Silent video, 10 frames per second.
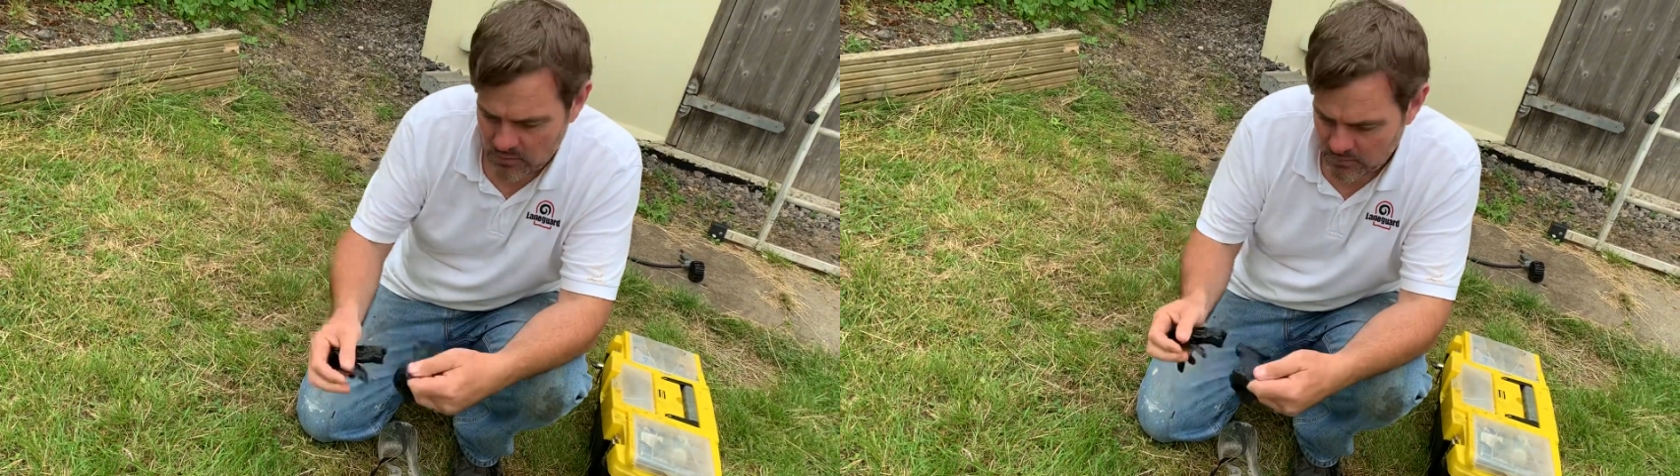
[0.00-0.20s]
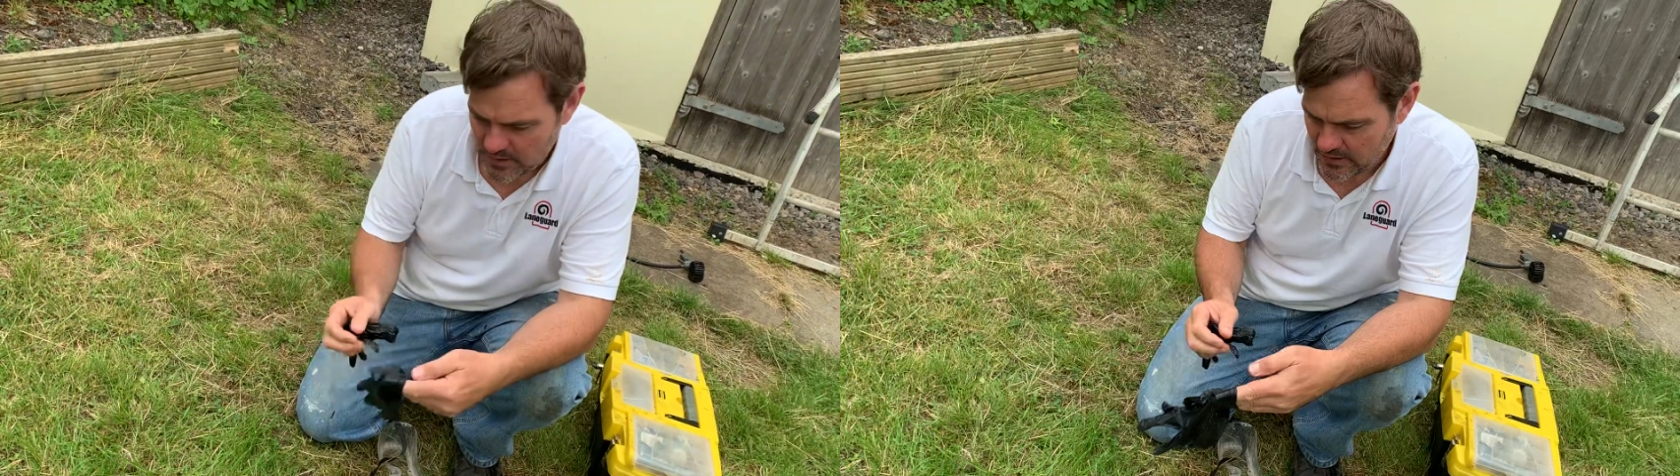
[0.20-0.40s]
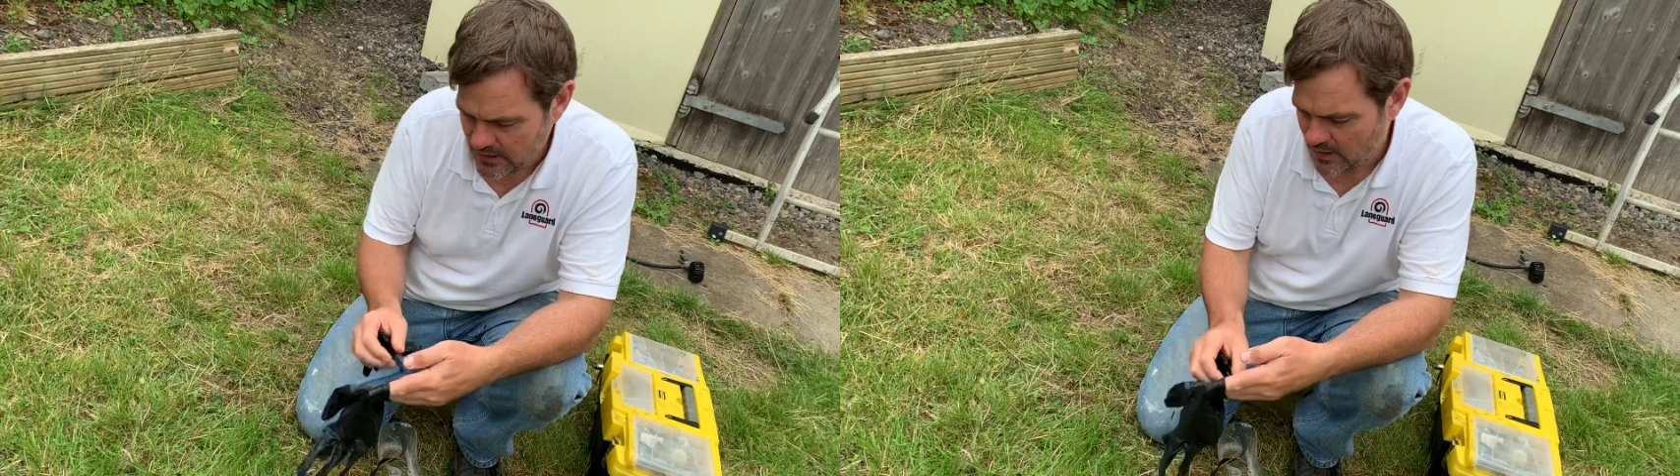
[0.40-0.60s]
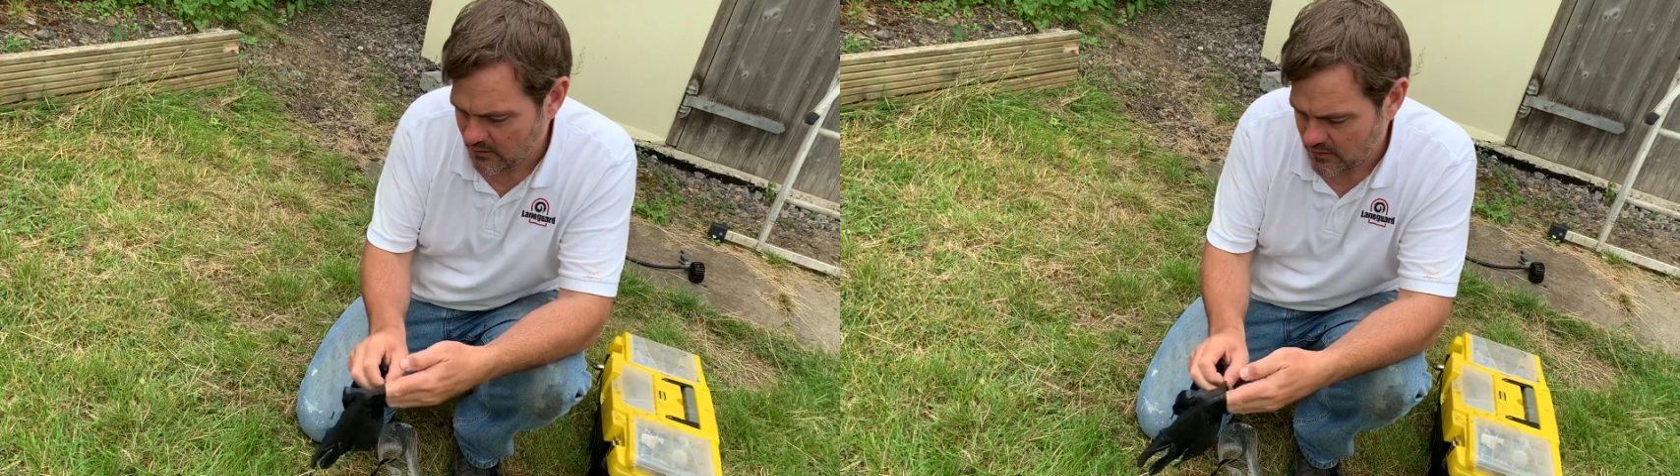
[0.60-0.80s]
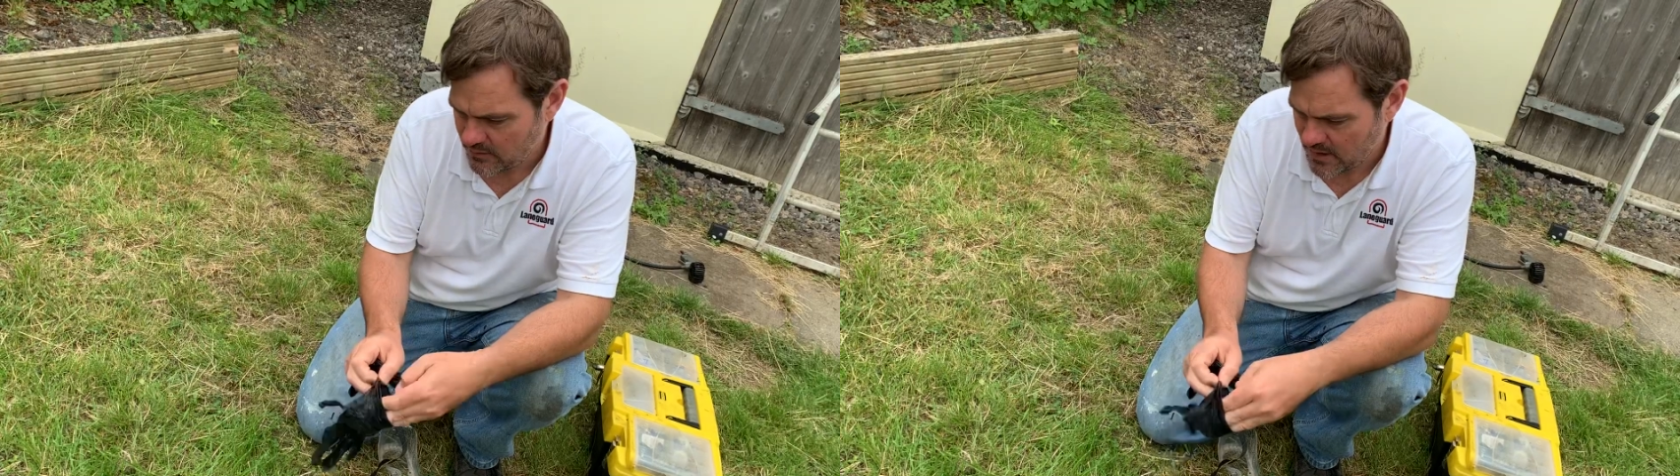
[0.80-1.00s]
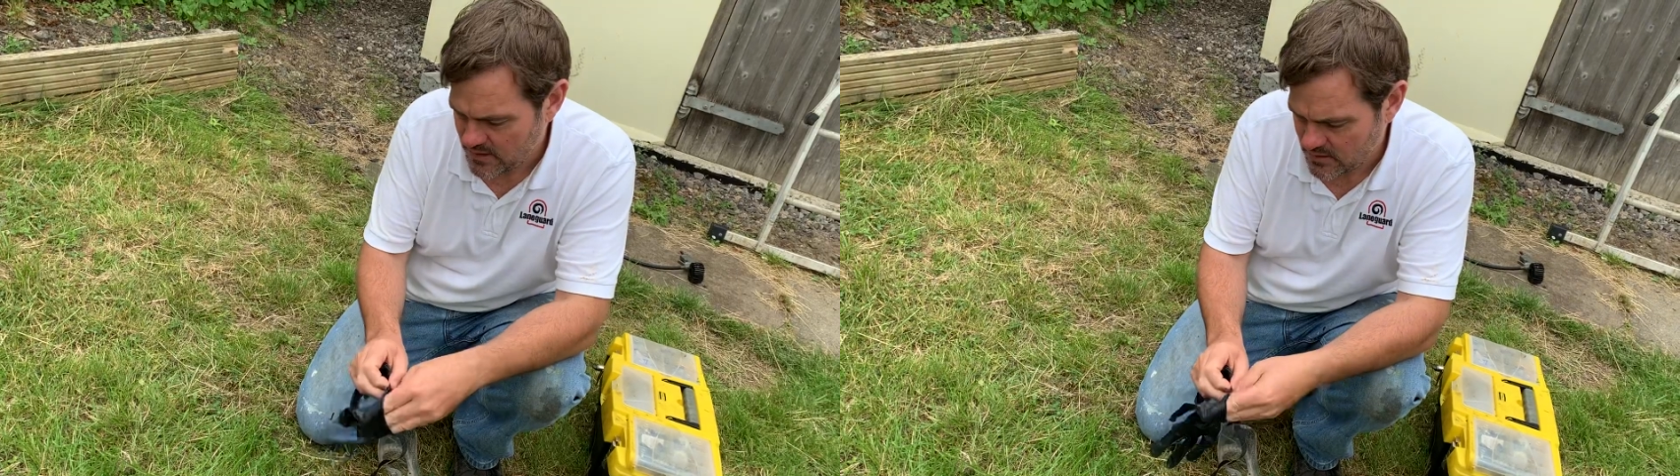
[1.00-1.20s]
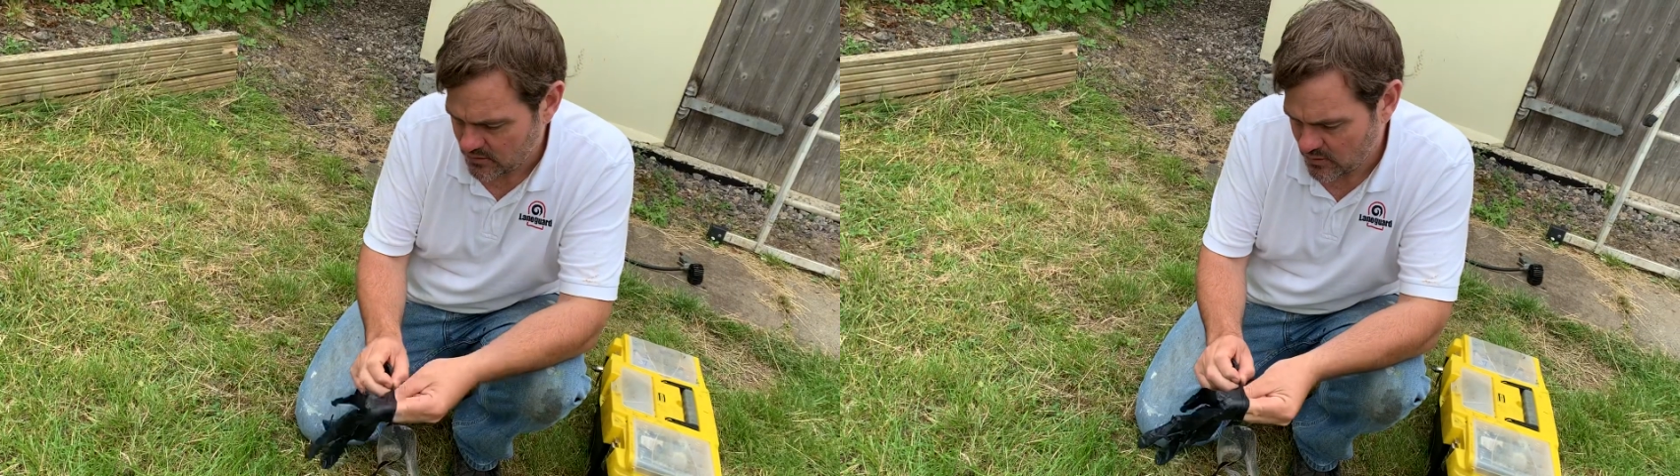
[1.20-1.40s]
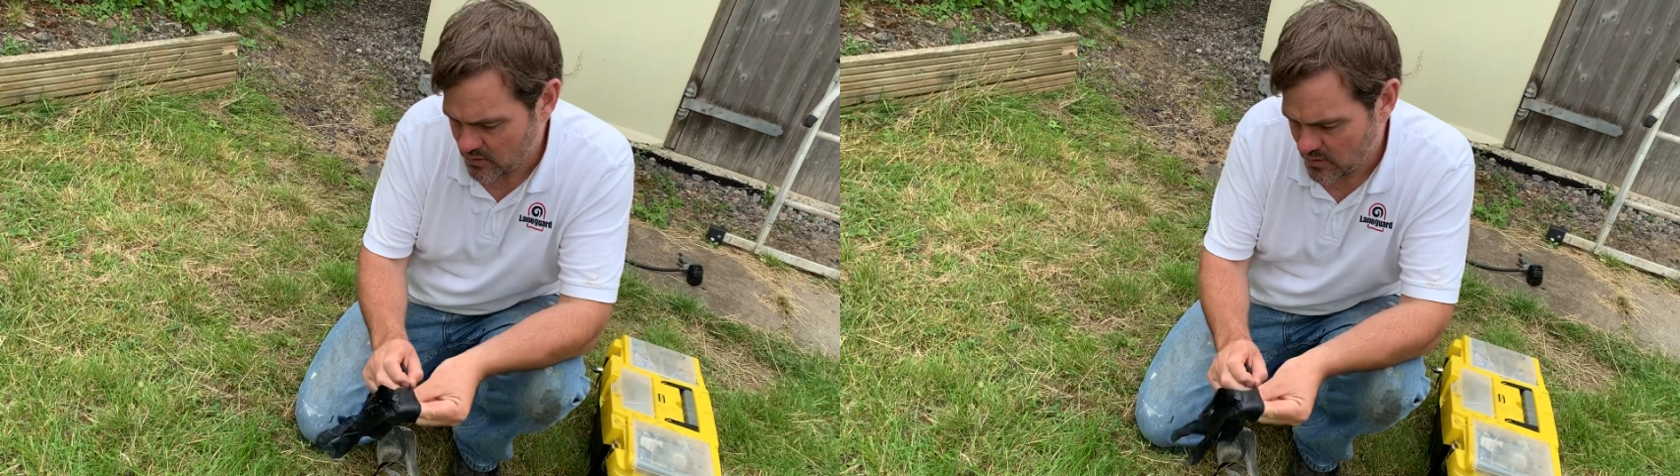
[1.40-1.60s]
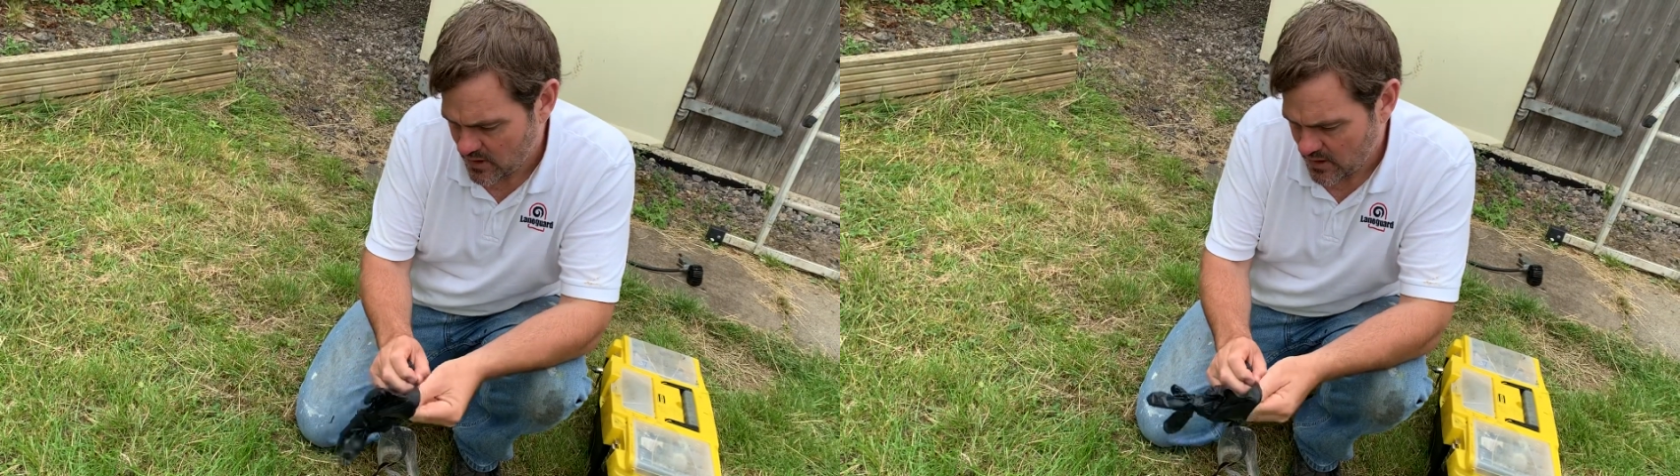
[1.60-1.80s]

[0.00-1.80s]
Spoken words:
but depends on your